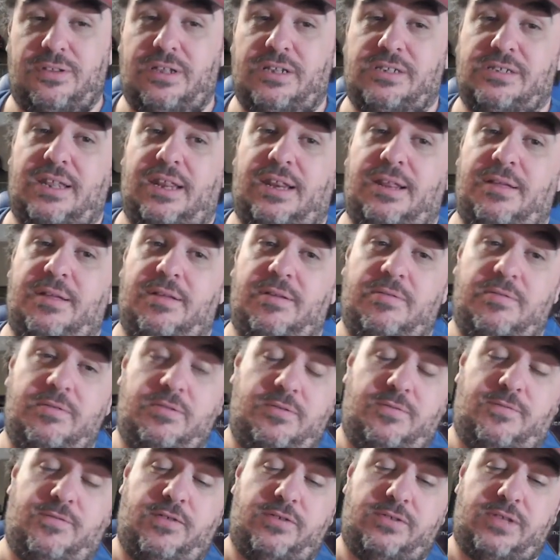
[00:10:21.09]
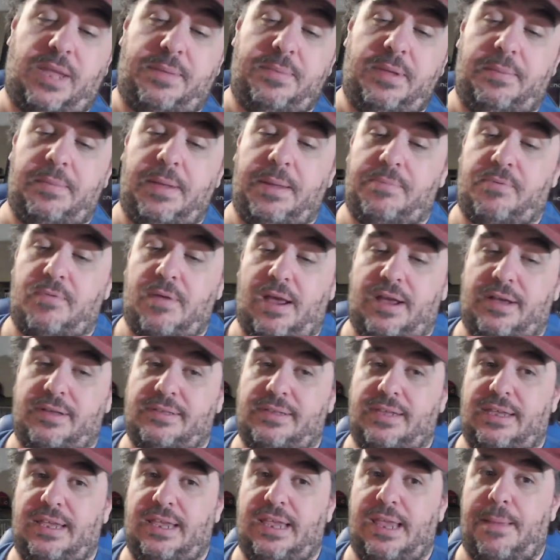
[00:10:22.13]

touch that first time you meet Proxy,